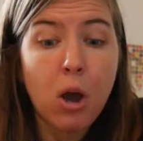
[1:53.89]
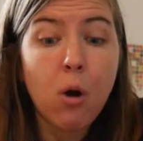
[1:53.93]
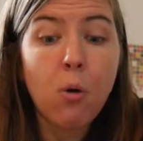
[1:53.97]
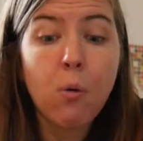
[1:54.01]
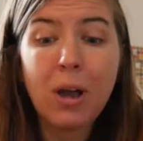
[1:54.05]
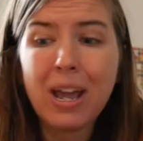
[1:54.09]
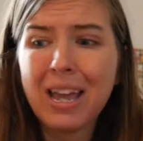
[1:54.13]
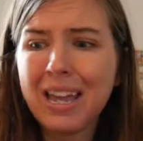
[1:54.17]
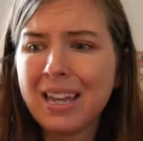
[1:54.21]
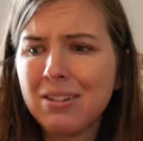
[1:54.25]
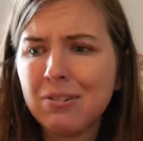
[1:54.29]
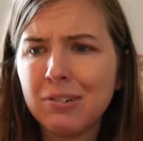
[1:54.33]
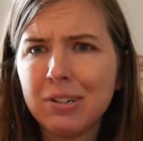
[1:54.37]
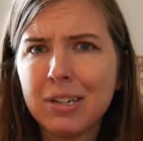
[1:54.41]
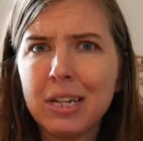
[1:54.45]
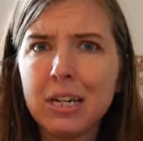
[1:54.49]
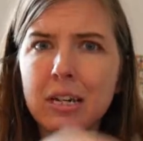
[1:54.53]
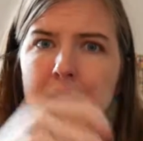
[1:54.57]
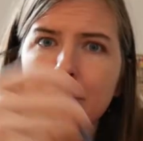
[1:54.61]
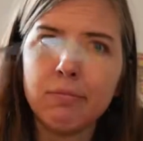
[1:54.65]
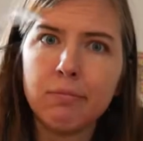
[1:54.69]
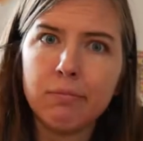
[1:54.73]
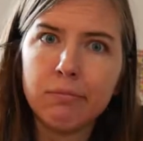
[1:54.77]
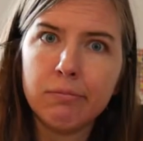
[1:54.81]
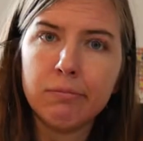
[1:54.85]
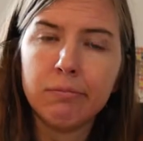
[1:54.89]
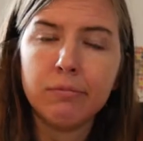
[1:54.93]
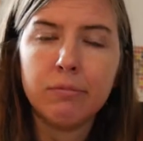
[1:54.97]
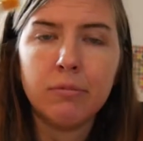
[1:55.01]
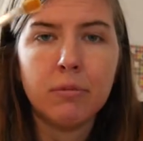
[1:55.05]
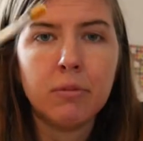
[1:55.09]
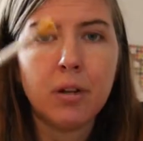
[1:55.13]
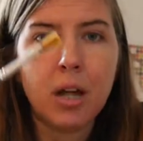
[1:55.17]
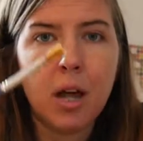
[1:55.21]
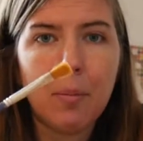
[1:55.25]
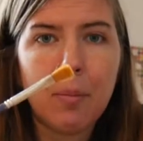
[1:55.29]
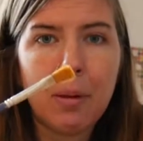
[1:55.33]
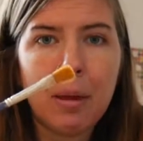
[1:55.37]
Oh, and you'll need
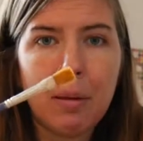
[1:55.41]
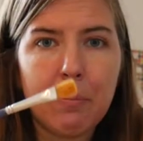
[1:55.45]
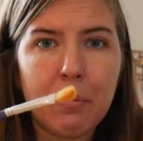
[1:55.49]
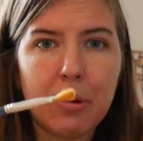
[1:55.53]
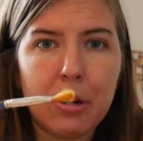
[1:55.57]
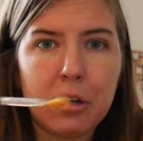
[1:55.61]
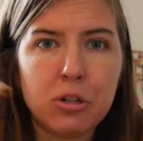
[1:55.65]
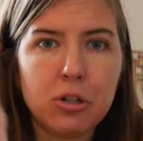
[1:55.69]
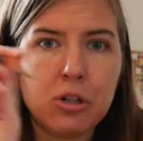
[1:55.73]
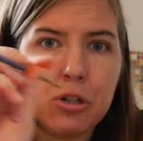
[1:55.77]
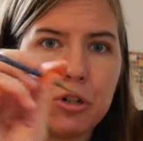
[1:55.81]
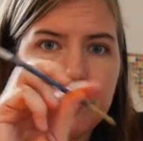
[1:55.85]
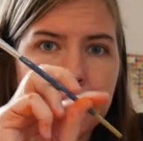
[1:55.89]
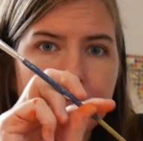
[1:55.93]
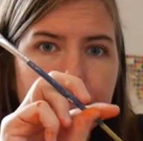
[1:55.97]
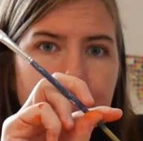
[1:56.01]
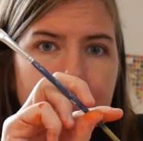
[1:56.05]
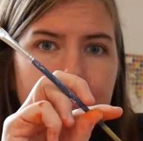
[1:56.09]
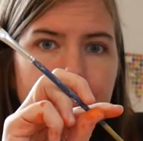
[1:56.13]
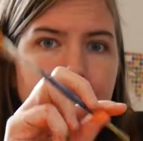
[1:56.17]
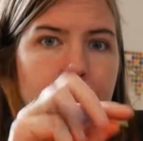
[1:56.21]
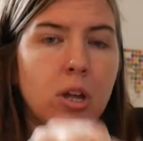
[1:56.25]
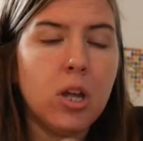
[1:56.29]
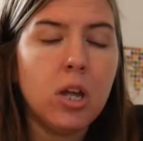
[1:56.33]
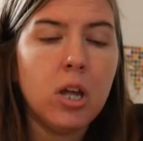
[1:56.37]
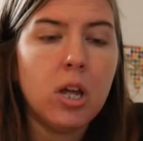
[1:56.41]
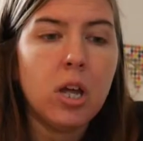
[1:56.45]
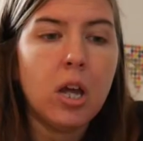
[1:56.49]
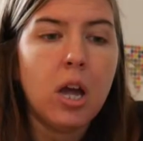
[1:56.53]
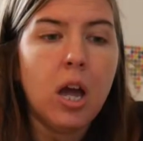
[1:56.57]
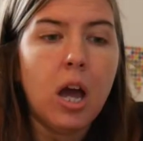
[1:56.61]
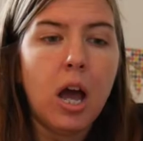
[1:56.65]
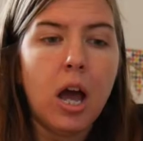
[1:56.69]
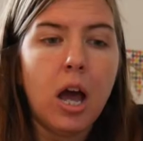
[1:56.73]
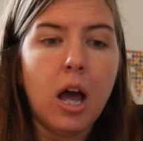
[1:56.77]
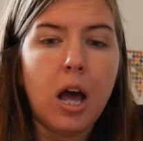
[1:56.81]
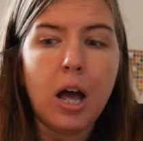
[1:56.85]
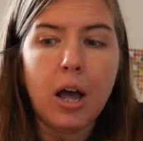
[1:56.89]
paintbrush.
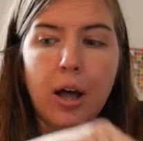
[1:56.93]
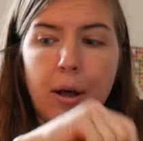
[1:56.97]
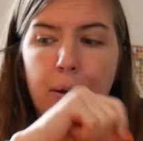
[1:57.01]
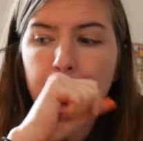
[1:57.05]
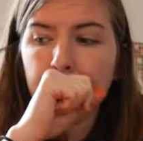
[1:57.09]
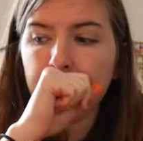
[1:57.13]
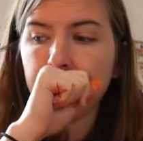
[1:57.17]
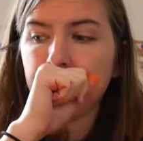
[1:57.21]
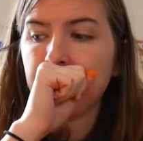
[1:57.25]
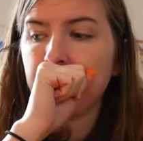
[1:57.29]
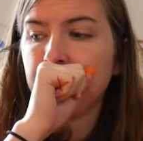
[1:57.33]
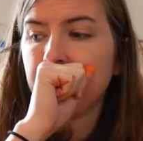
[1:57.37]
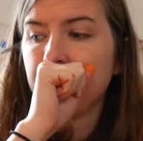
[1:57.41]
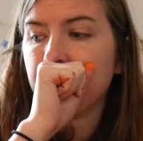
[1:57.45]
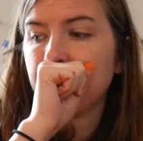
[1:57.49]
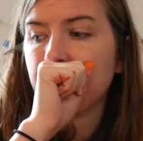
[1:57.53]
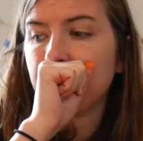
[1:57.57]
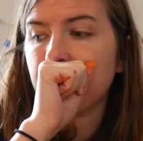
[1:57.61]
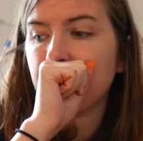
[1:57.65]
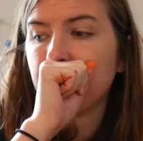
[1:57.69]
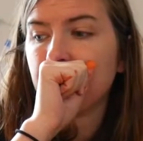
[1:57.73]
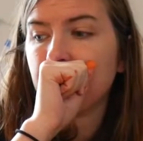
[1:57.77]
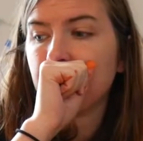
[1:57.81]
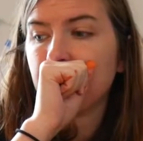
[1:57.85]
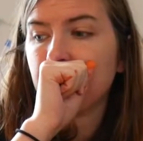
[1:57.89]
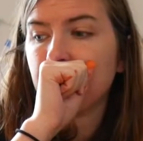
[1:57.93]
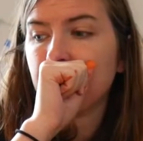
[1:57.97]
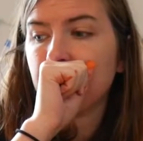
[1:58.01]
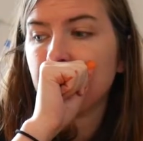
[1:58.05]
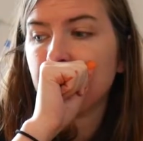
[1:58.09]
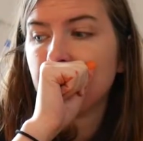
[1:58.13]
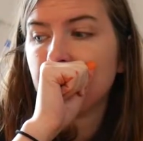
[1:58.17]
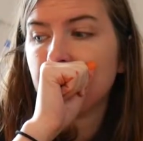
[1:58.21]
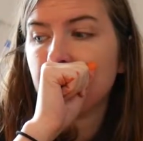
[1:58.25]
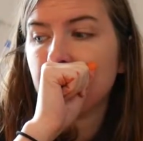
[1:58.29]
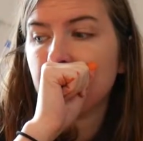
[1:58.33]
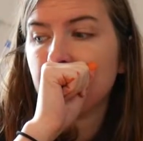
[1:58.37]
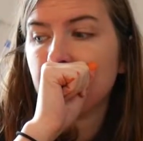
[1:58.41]
Um,
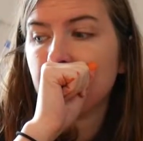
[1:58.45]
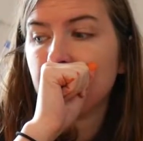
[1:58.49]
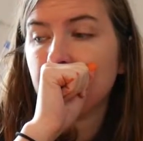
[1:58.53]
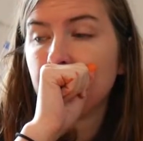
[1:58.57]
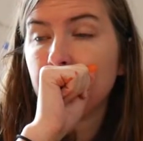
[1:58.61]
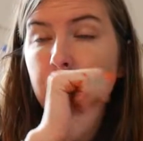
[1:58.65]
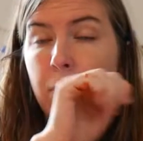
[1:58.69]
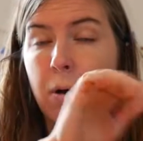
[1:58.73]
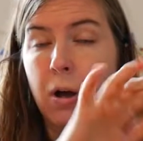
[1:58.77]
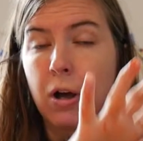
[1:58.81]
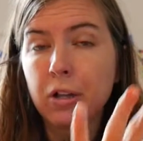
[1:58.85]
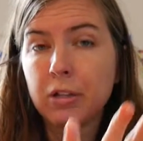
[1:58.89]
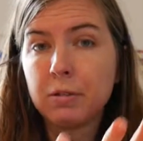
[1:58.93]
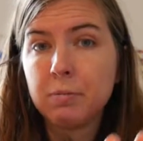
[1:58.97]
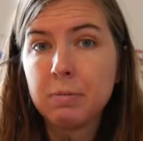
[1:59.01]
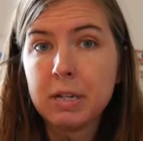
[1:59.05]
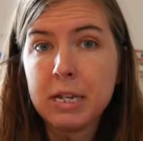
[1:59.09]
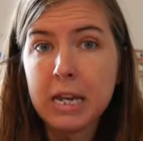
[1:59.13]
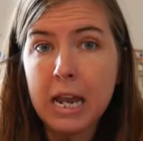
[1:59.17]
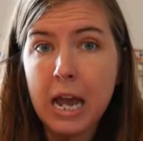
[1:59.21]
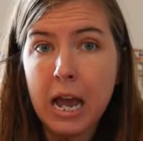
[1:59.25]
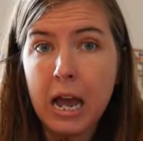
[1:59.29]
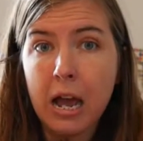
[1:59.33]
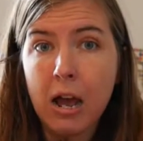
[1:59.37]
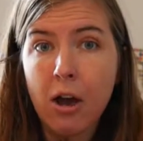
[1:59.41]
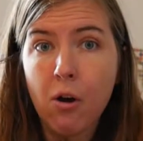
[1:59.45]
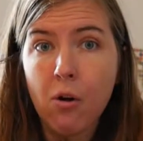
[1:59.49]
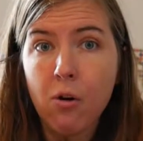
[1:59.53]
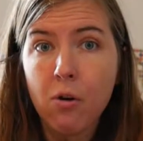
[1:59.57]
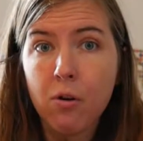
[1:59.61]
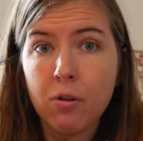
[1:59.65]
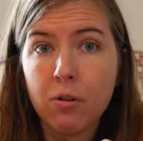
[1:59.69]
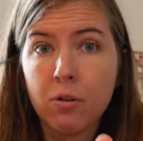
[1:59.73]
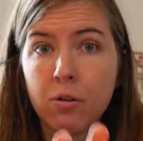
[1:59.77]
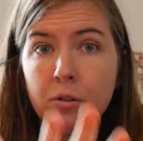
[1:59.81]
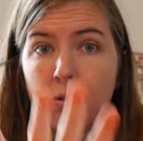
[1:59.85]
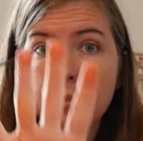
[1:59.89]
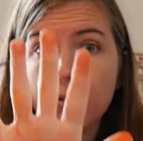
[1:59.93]
so pause me now,
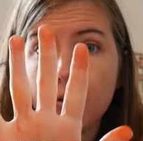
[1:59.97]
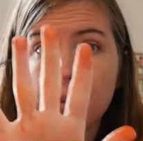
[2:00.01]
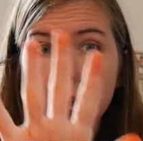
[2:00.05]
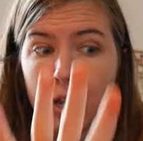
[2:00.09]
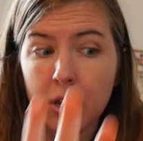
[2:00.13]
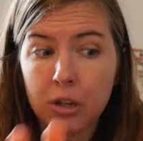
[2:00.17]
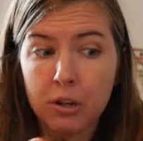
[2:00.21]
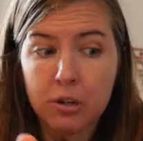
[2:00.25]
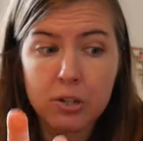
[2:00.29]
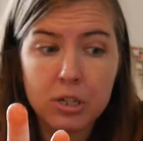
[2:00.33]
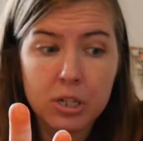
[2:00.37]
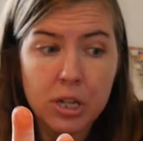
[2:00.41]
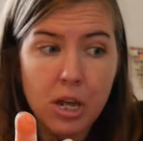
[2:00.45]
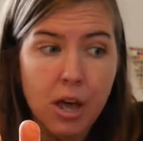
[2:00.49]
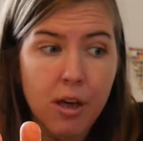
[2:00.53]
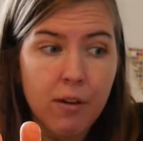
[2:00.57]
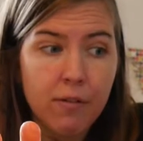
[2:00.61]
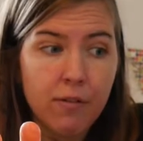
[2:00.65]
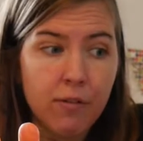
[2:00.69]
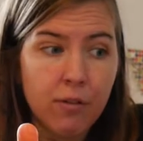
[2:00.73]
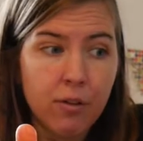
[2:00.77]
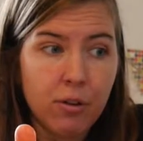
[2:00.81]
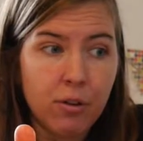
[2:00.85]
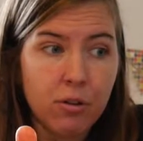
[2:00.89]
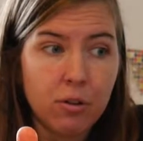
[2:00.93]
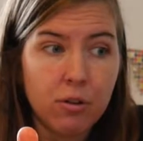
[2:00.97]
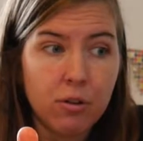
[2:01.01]
get your stuff.